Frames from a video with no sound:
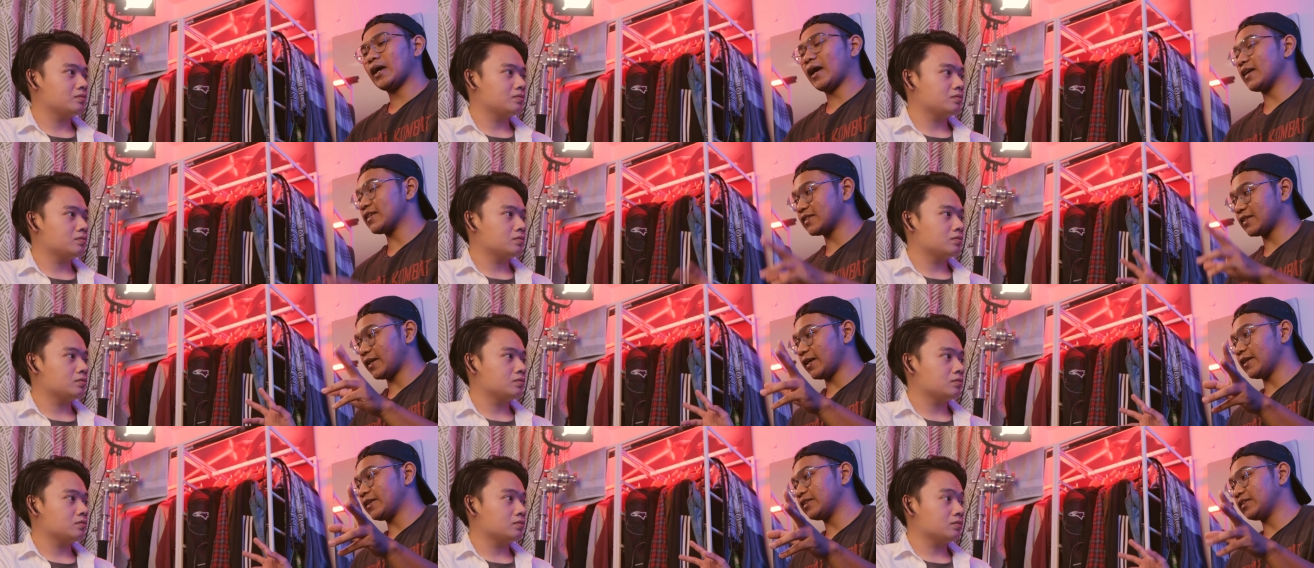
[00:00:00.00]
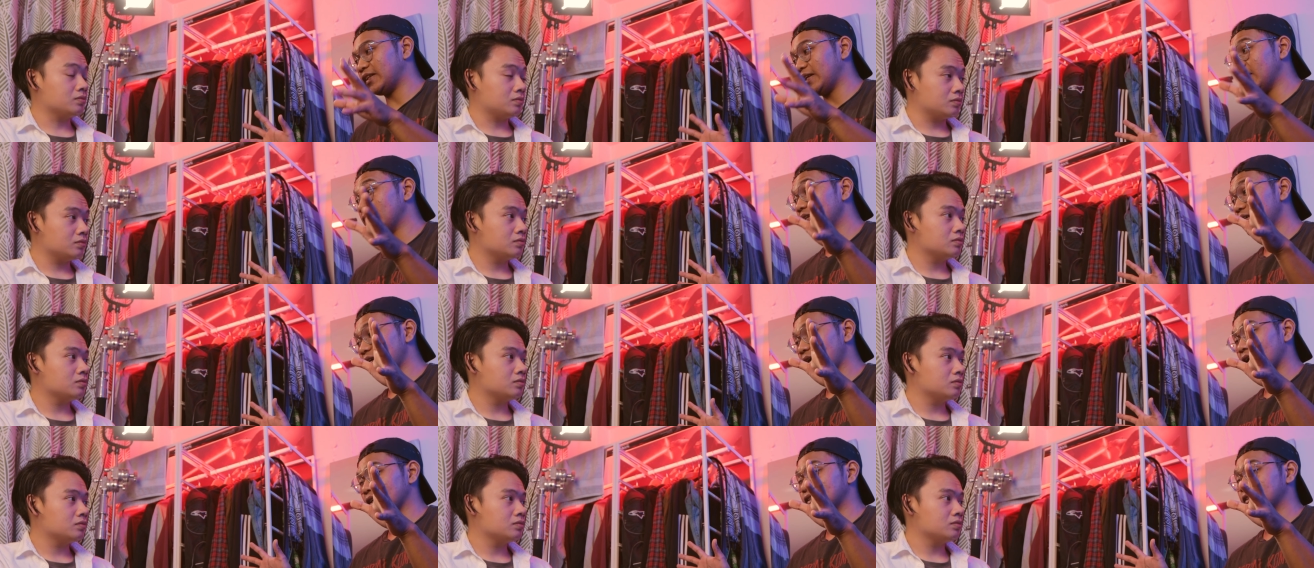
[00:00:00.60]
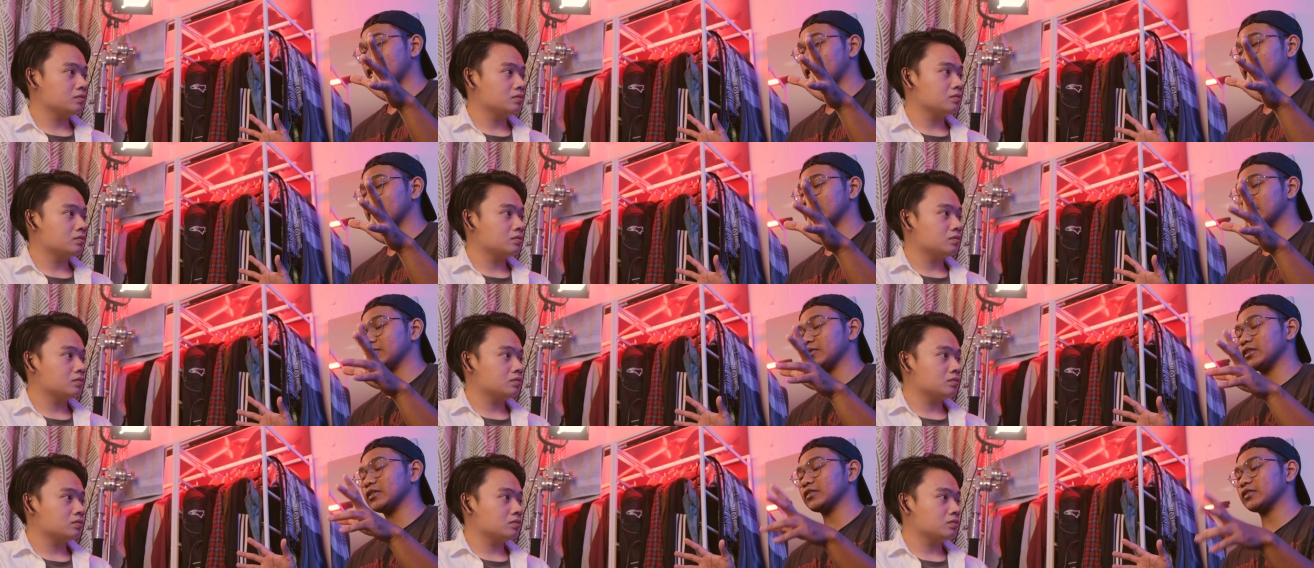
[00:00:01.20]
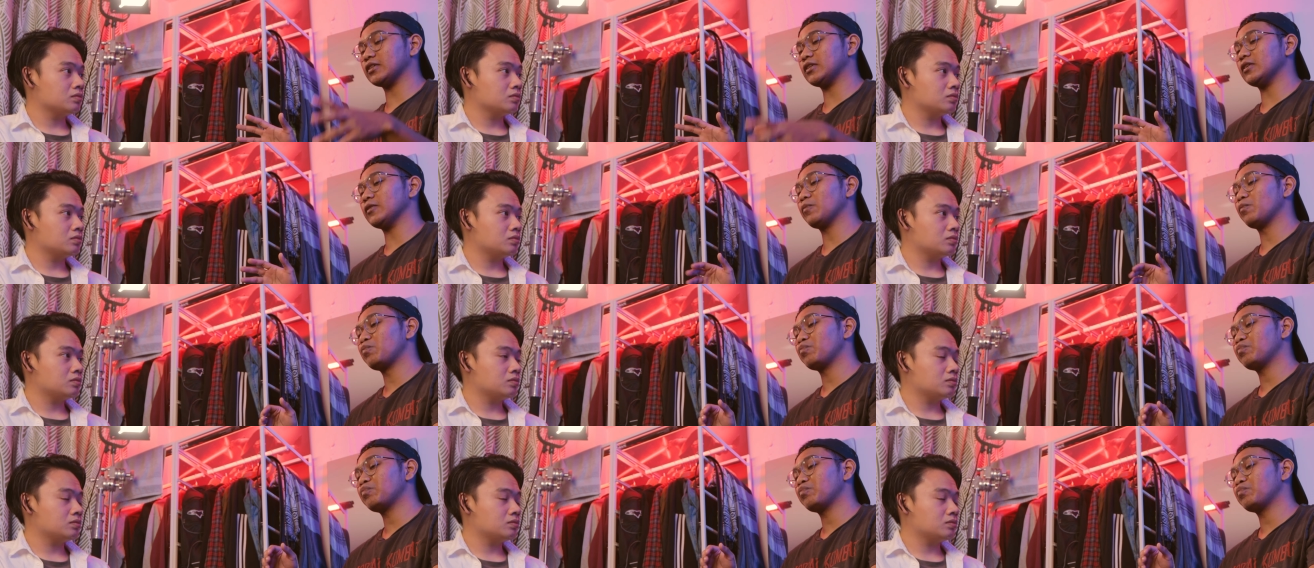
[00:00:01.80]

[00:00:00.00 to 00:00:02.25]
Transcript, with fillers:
Speaker 1: hashtag daily hashtag so it's called